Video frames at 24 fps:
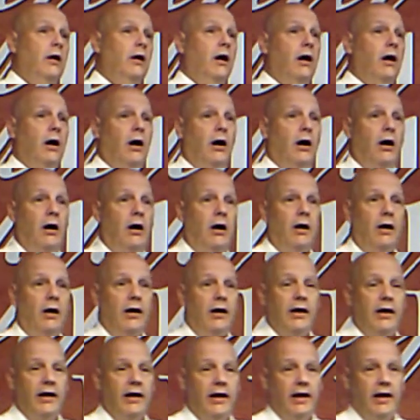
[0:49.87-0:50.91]
uh,
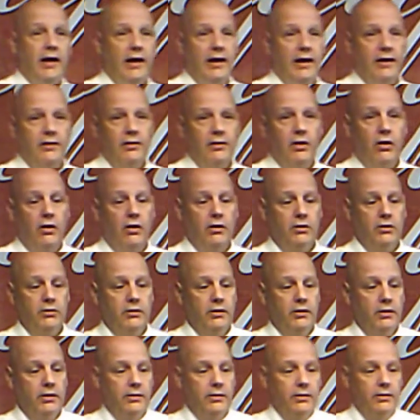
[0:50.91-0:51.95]
and are
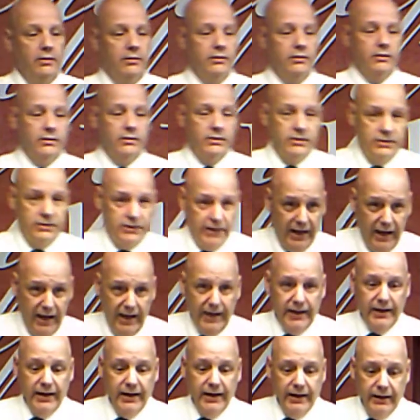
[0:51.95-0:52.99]

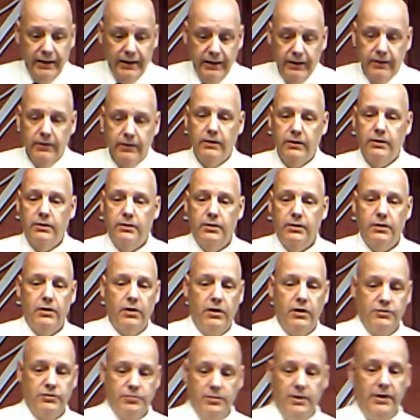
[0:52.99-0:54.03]
taking the
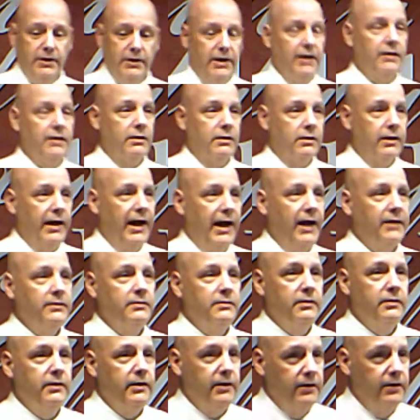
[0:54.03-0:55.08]
gospel. again,
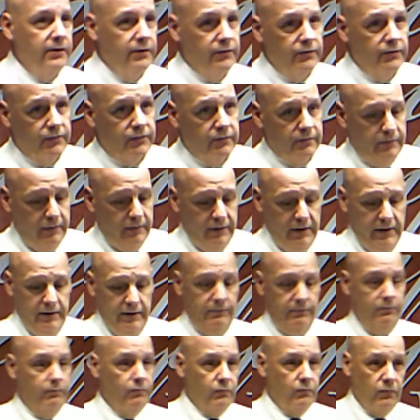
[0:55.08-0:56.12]
Latin is the
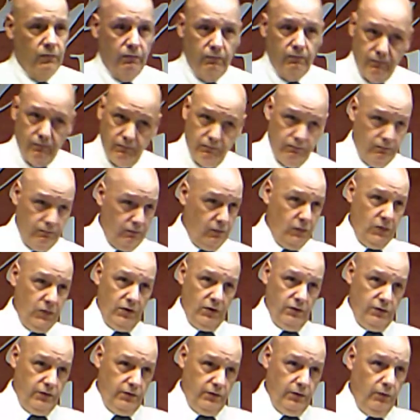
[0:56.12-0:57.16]

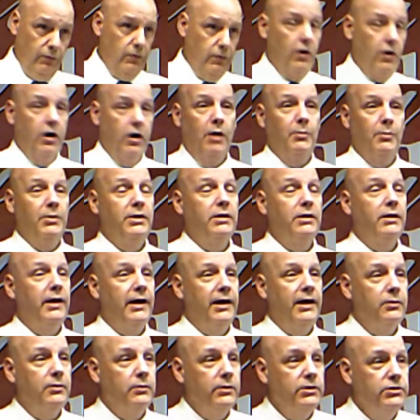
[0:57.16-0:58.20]
still common
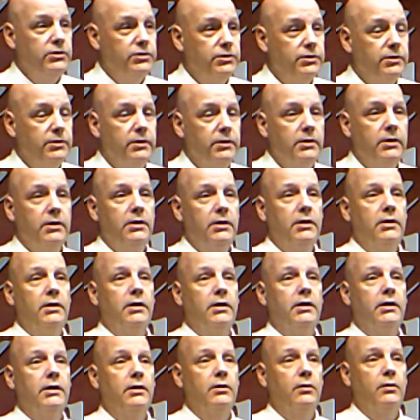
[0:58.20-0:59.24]
language
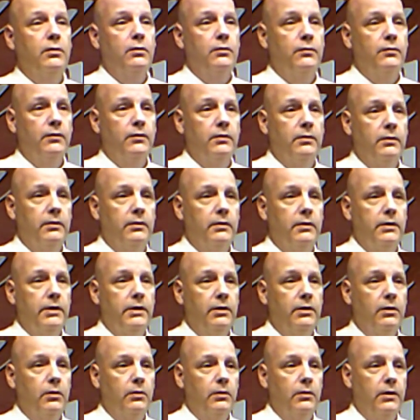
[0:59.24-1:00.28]
you know, for, you
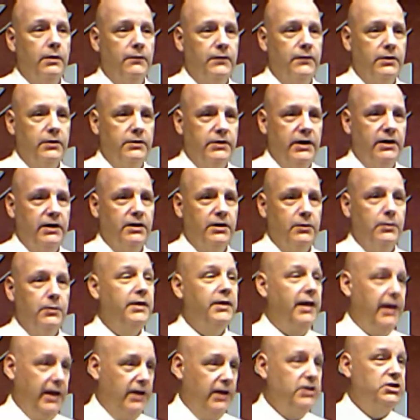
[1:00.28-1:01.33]
know, if you're dealing with
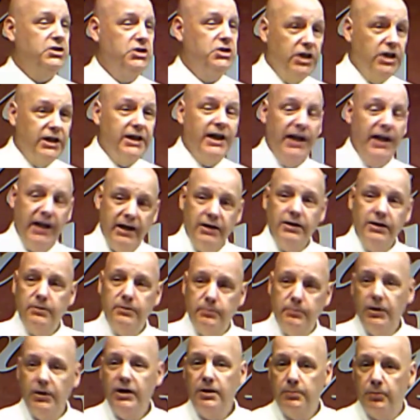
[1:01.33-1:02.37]
educated
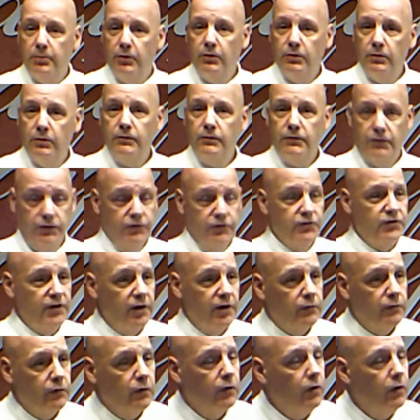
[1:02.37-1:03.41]
people for
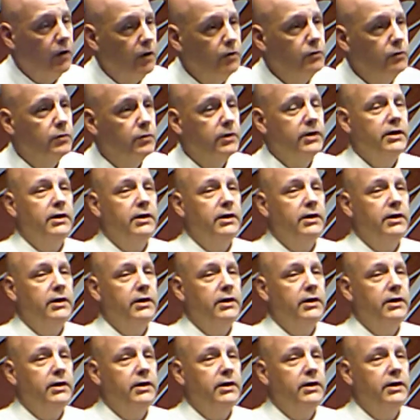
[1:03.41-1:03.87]
several hundred